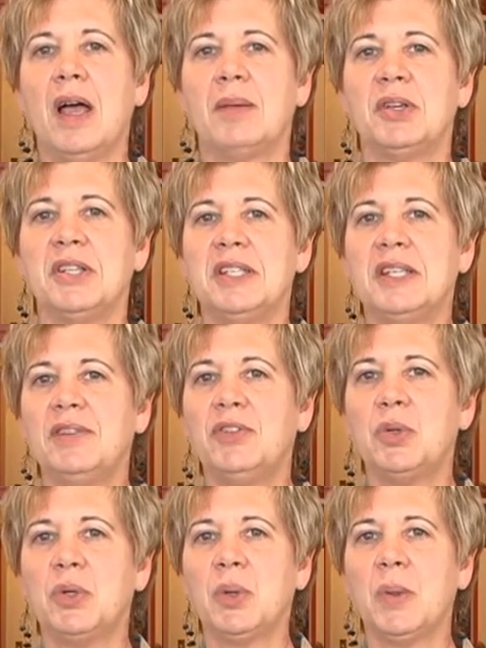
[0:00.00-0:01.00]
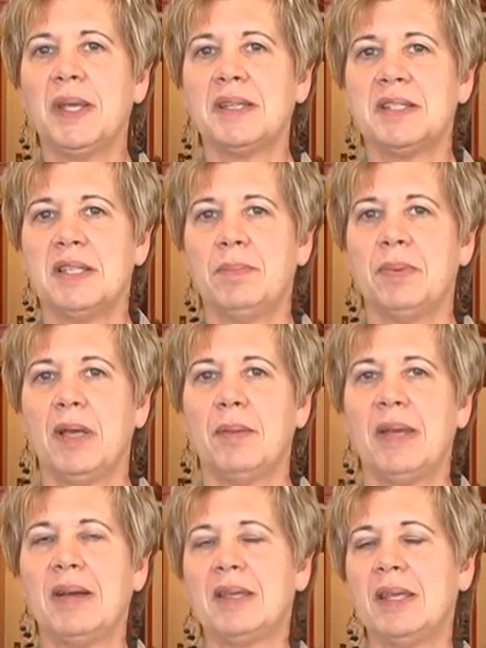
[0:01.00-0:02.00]
I'm going to give you a quick tip
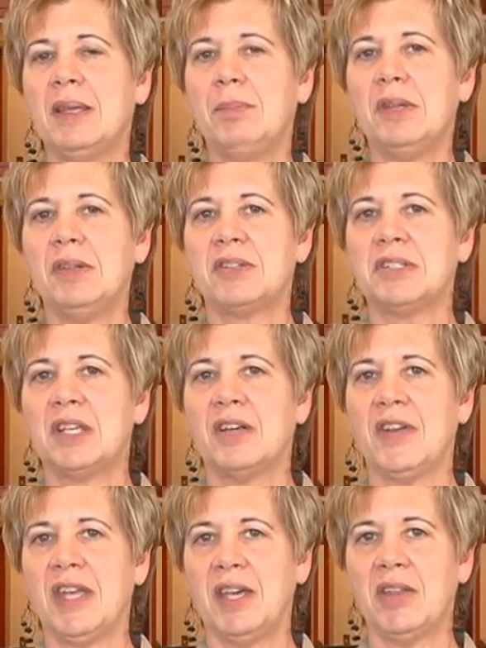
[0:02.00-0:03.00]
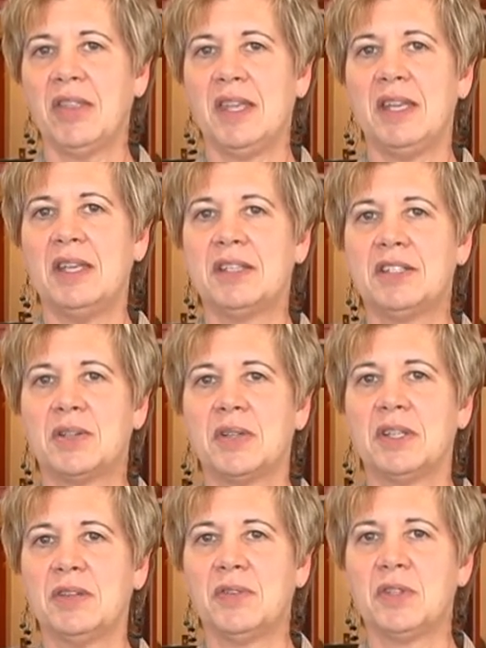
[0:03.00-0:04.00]
about keeping yourself healthy
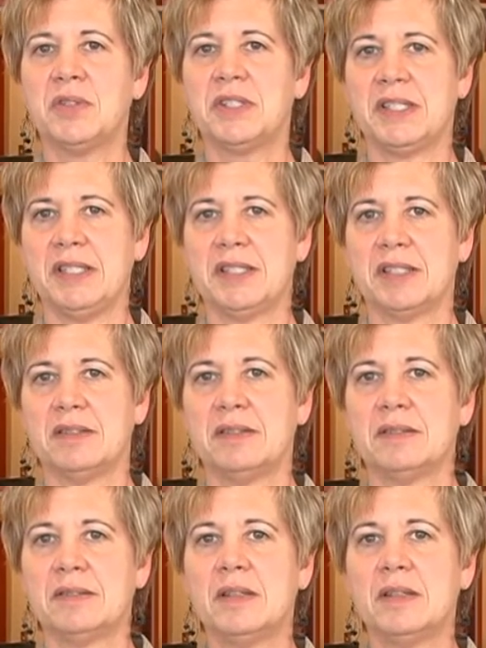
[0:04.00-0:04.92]
during the flu season.